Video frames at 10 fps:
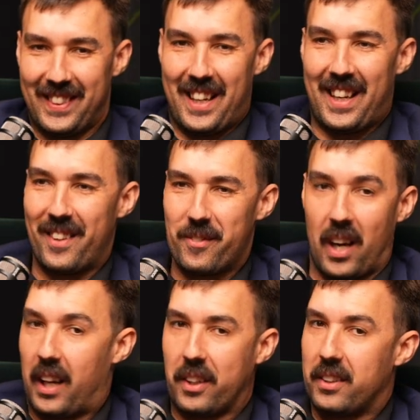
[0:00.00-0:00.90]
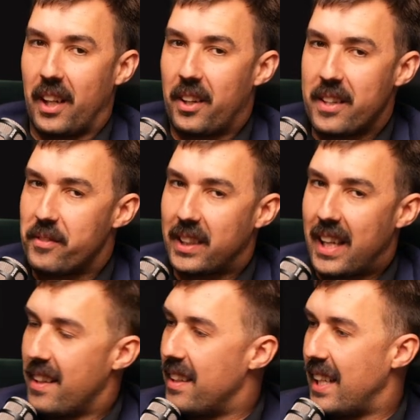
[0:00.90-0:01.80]
Uh, I don't I don't even
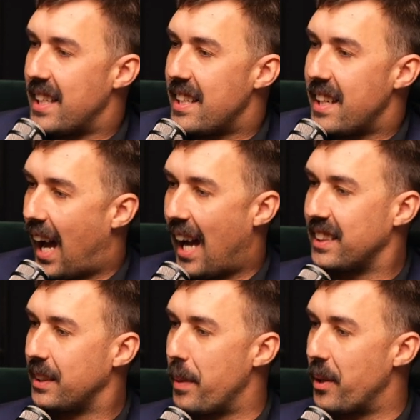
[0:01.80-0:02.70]
care that they didn't ask me